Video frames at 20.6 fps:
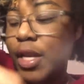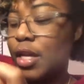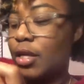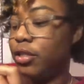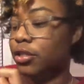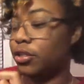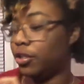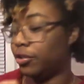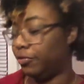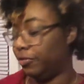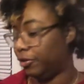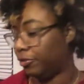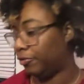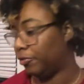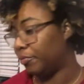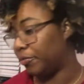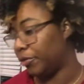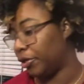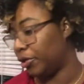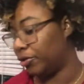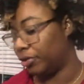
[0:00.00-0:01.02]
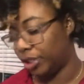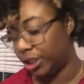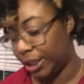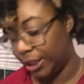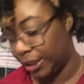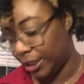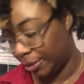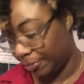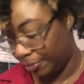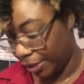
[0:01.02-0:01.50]
So if you're familiar with
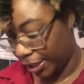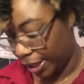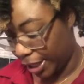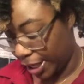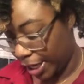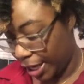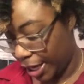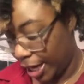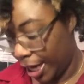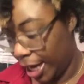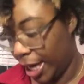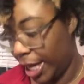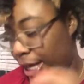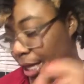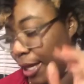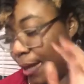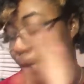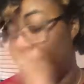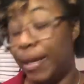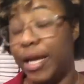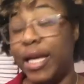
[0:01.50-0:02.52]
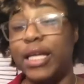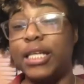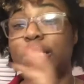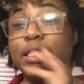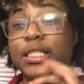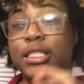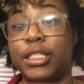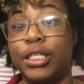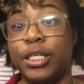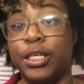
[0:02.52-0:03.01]
jcpenney, the pink
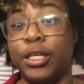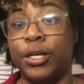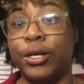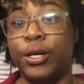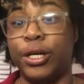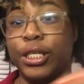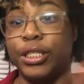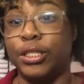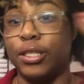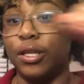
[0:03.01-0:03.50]
sticker is the